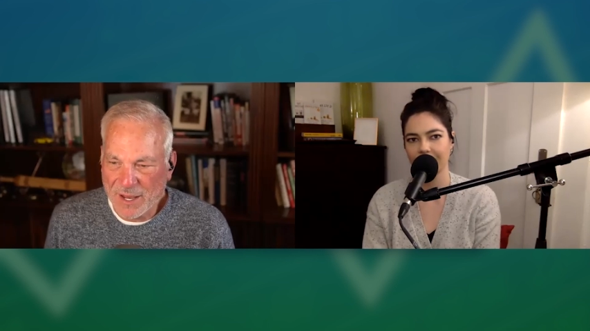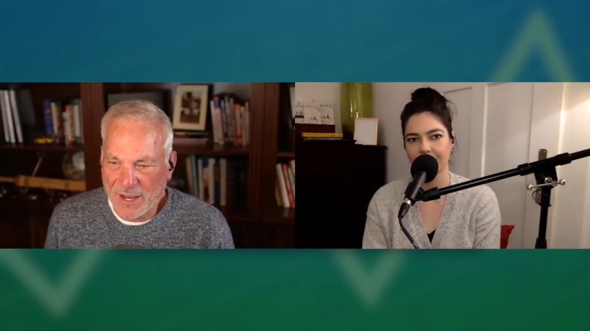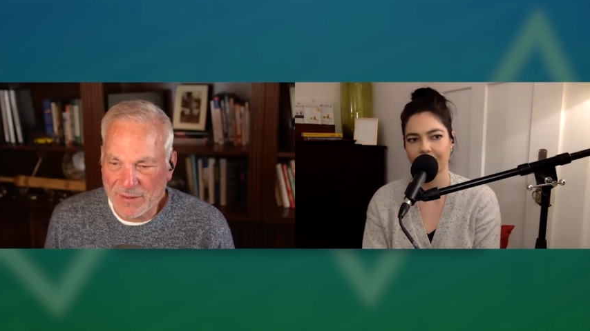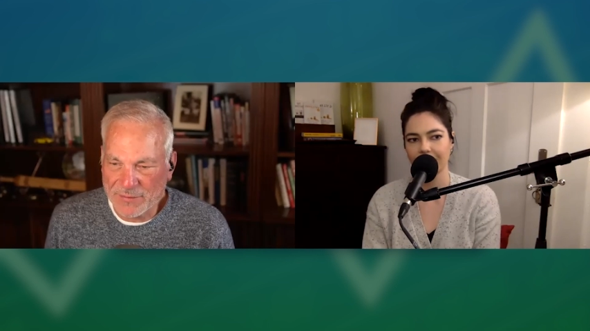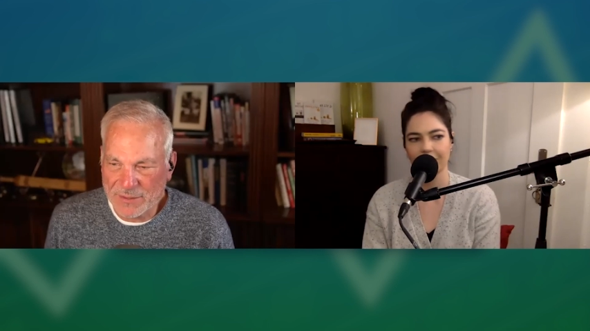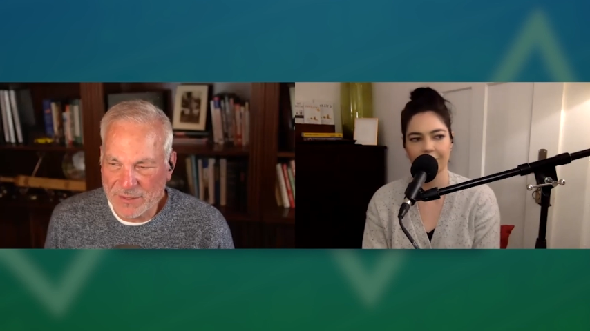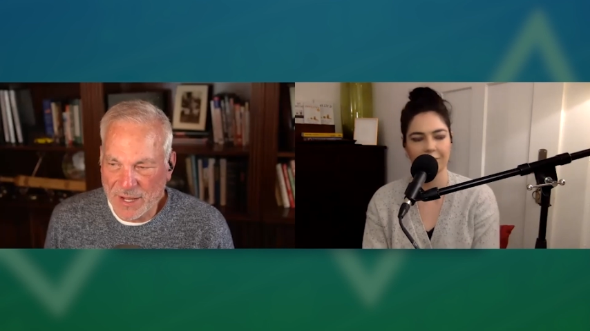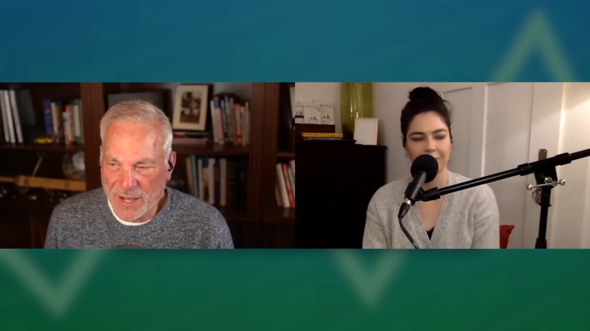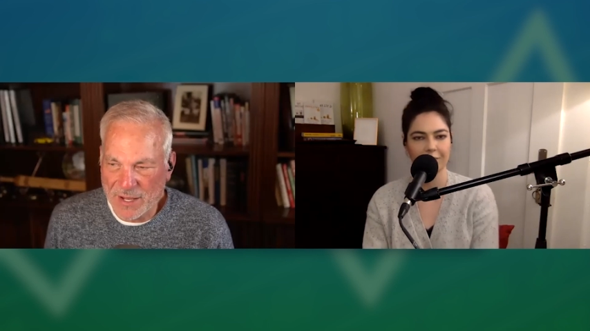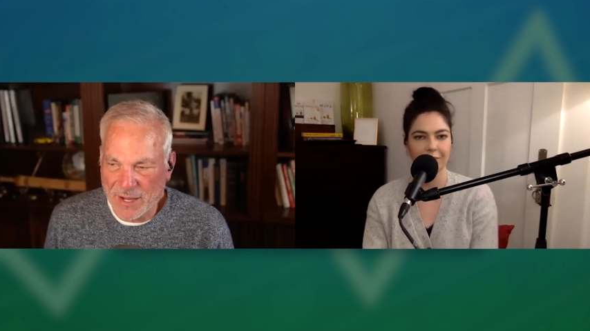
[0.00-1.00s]
Speaker 1: and
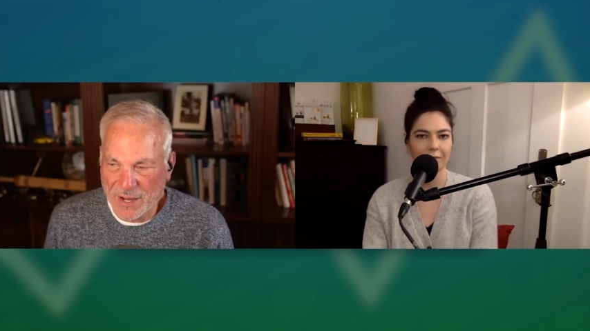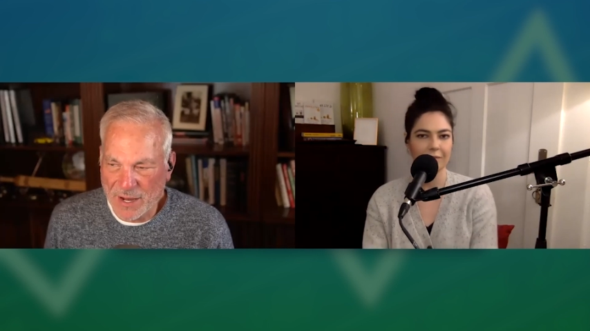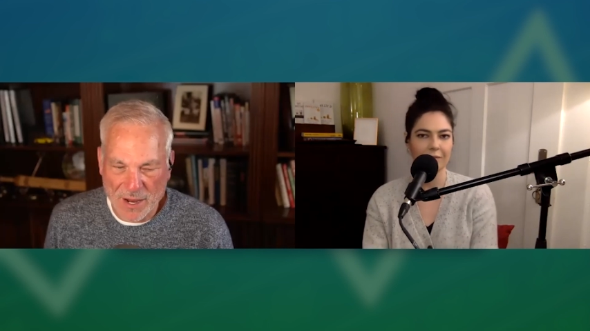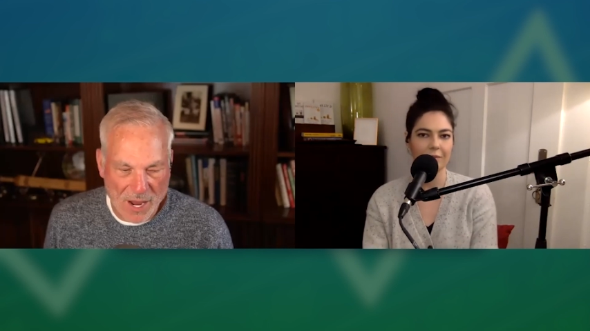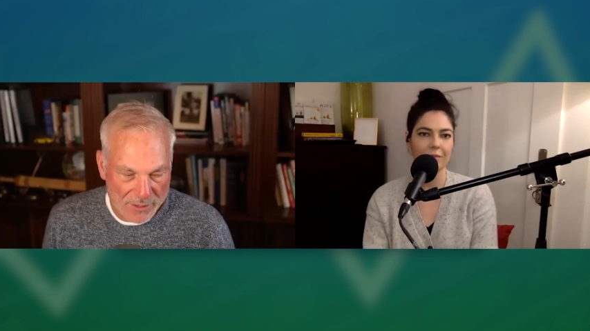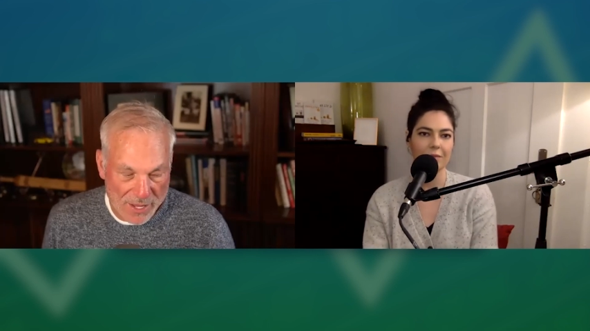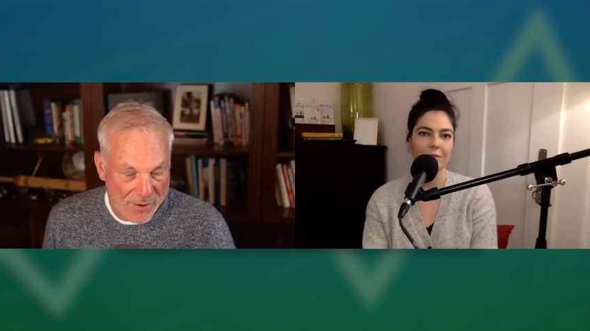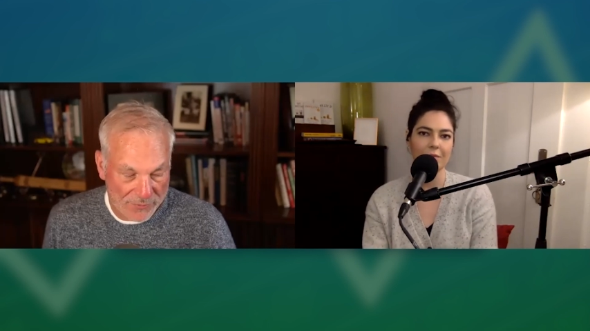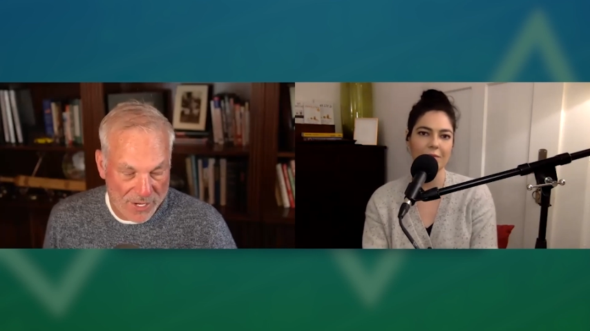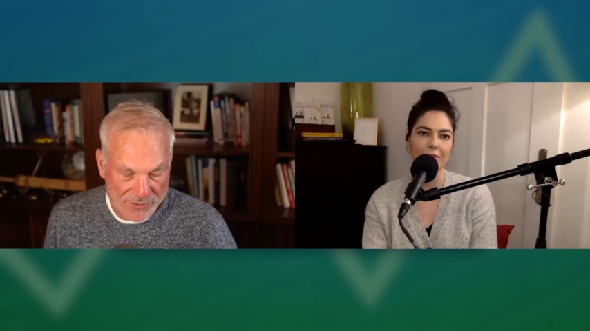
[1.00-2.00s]
I, I don't
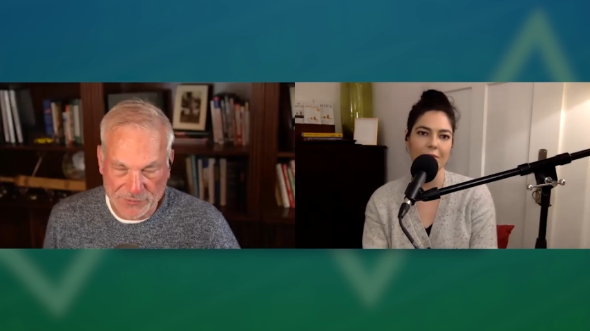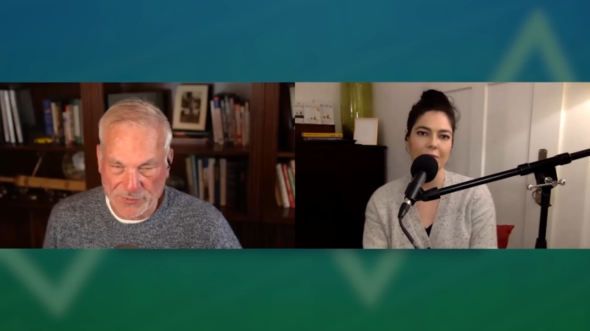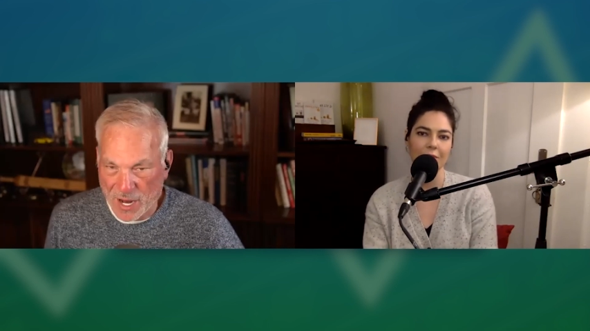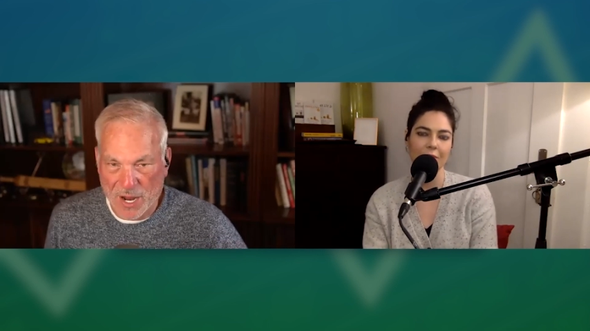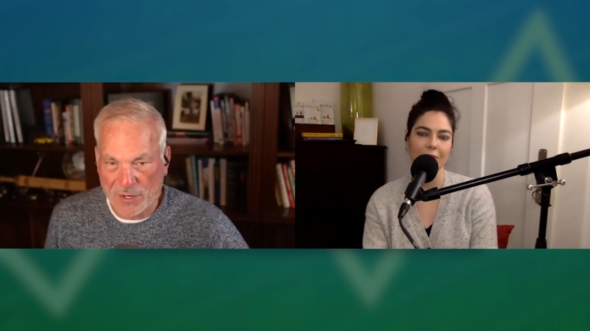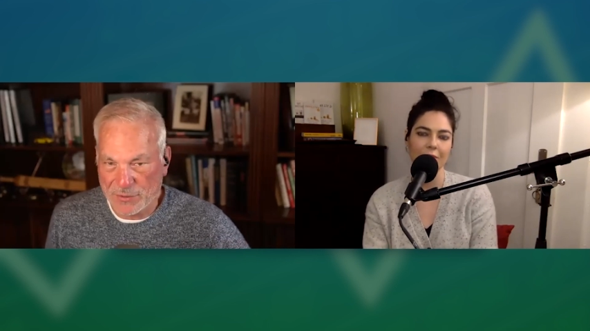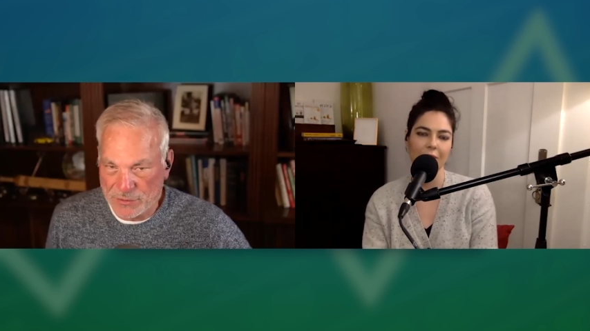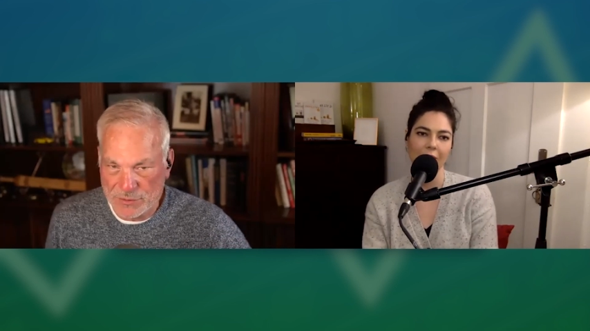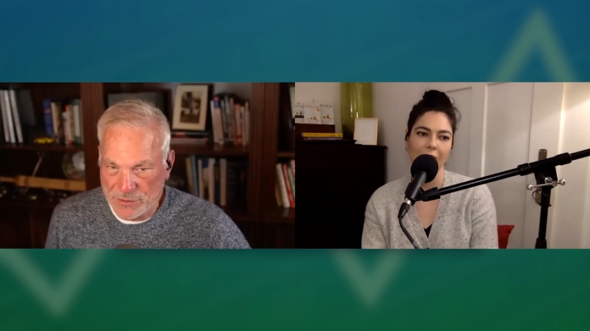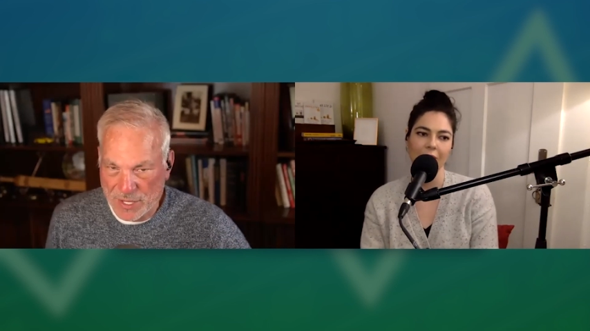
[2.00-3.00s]
have an answer for how
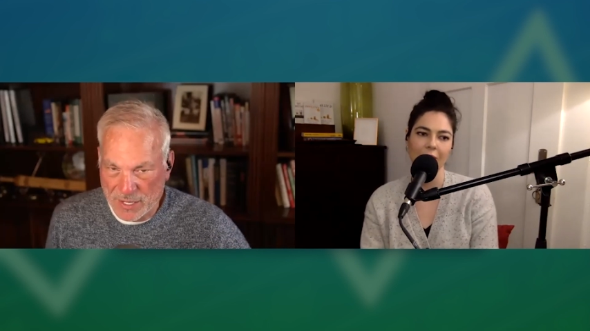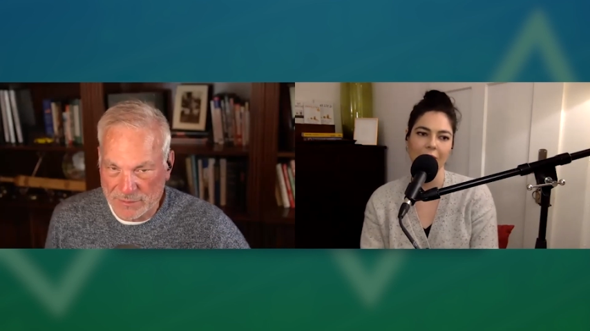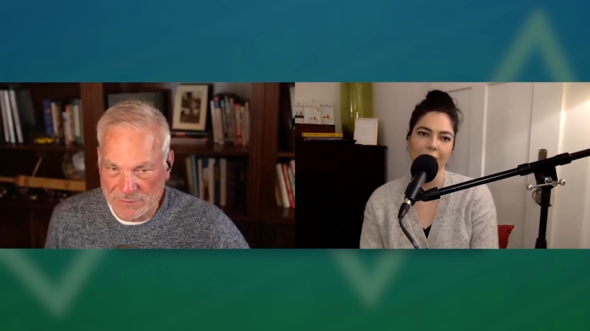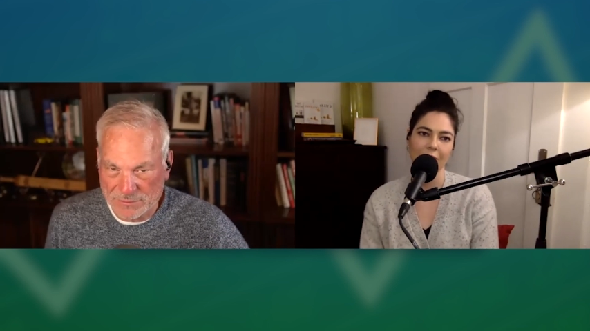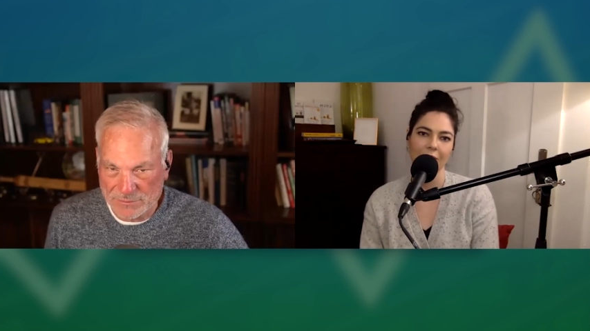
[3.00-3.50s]
you do that,